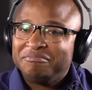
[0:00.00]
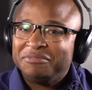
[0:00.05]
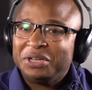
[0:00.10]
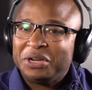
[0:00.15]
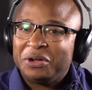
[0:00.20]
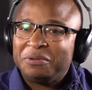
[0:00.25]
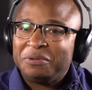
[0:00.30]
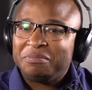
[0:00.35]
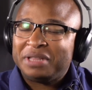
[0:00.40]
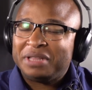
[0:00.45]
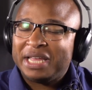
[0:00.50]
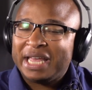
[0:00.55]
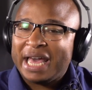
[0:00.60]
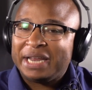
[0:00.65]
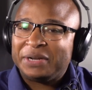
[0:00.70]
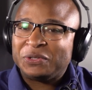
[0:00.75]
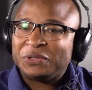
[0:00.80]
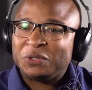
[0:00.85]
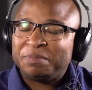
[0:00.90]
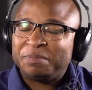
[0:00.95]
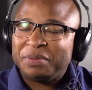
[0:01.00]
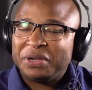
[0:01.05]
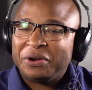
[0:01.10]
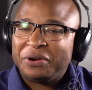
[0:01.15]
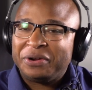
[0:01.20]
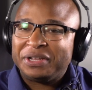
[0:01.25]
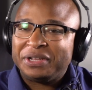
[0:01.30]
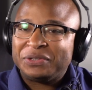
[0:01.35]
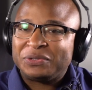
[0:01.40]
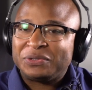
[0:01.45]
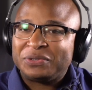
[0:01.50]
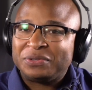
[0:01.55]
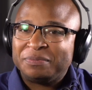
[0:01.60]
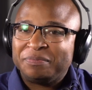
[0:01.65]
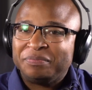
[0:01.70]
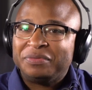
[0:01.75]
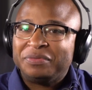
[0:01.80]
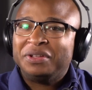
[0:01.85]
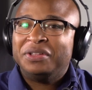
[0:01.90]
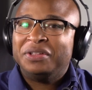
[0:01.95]
you know, they had experienced
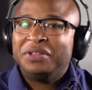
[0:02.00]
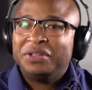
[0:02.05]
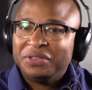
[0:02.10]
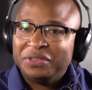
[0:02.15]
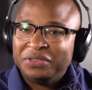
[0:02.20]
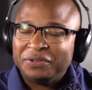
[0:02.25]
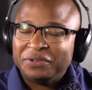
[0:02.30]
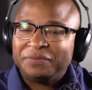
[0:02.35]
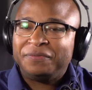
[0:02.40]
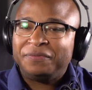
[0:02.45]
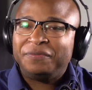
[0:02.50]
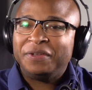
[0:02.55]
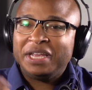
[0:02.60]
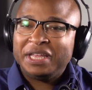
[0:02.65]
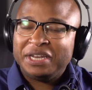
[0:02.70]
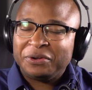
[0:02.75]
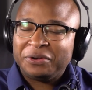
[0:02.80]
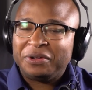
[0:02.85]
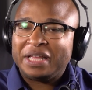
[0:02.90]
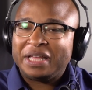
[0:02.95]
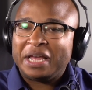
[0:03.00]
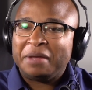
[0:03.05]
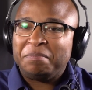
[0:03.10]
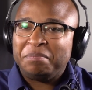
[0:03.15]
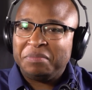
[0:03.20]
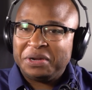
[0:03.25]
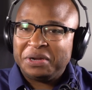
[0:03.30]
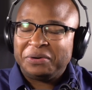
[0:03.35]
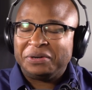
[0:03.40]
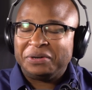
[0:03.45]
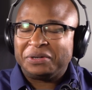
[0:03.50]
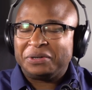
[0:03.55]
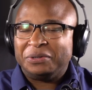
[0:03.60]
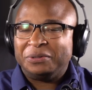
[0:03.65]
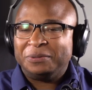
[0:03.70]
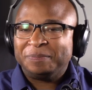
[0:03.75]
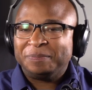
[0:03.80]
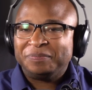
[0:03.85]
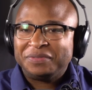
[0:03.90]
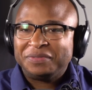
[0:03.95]
the feeding or that
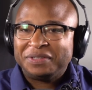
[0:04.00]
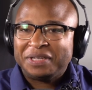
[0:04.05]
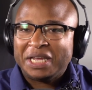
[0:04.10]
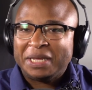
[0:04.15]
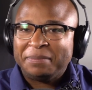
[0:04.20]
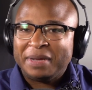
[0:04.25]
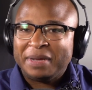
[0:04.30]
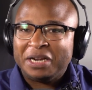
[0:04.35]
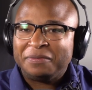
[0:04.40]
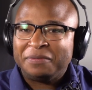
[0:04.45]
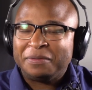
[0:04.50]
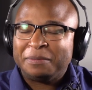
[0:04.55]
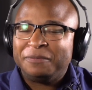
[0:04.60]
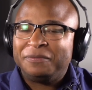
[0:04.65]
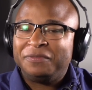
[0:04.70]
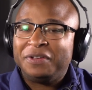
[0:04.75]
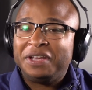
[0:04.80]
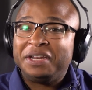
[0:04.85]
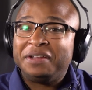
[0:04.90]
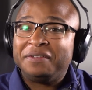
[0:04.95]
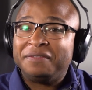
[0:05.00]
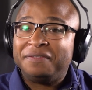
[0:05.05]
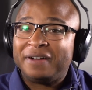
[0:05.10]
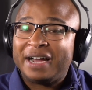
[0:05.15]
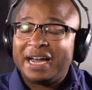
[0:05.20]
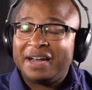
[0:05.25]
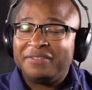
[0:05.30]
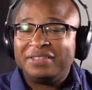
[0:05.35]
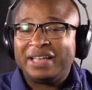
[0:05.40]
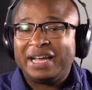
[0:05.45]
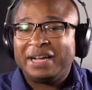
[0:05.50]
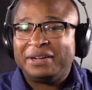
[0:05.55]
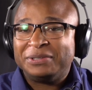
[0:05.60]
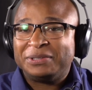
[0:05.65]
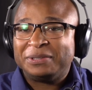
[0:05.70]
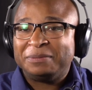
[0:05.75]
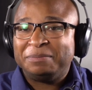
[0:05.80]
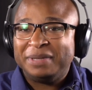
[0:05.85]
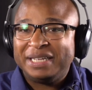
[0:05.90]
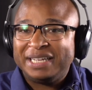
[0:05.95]
miracle, amen, of him feeding
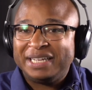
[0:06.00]
5,000